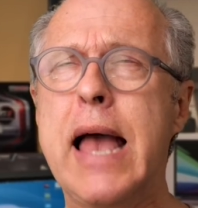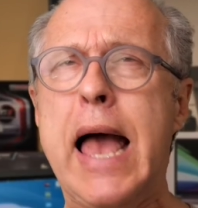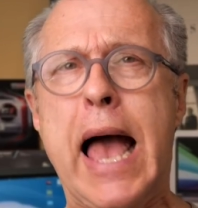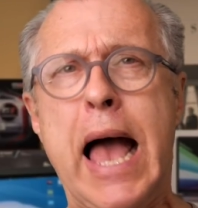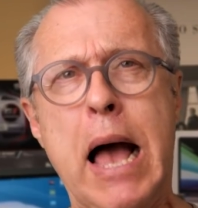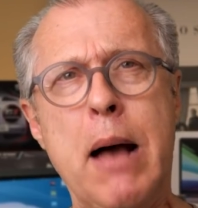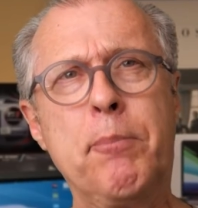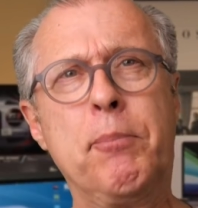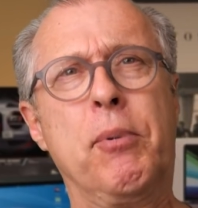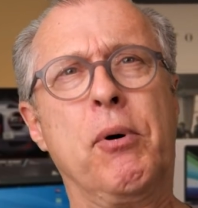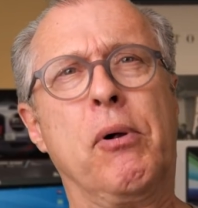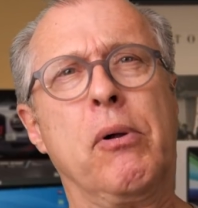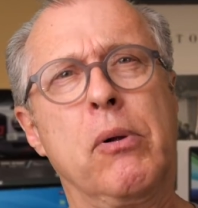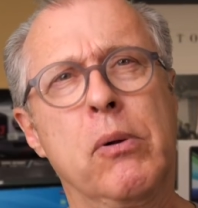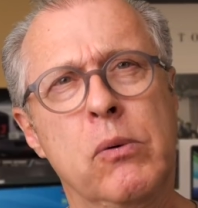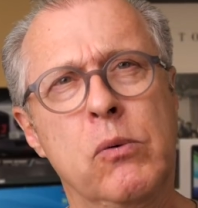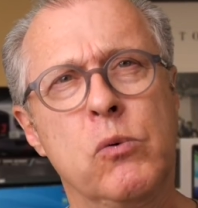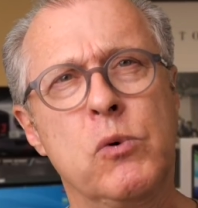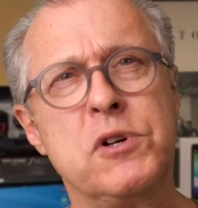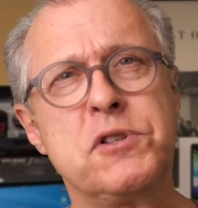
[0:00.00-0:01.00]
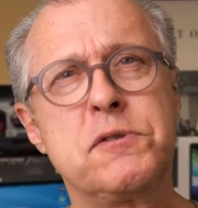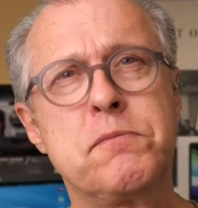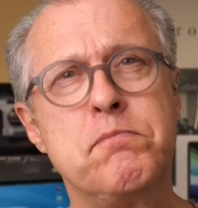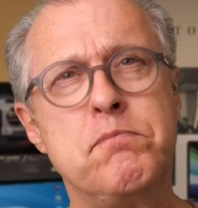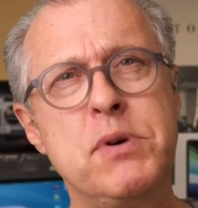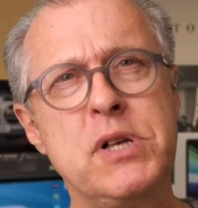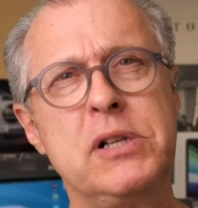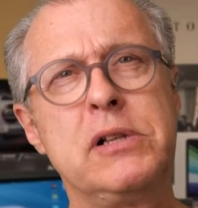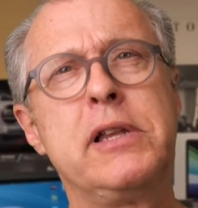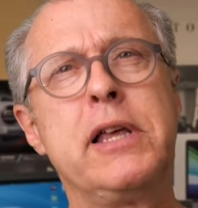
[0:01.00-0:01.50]
Apple was
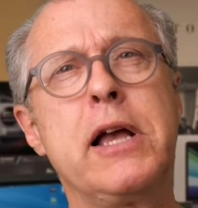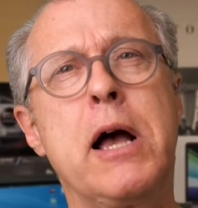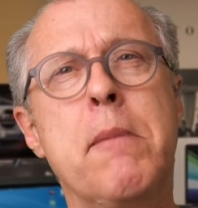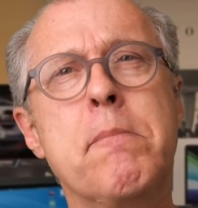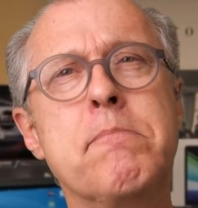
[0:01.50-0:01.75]
building a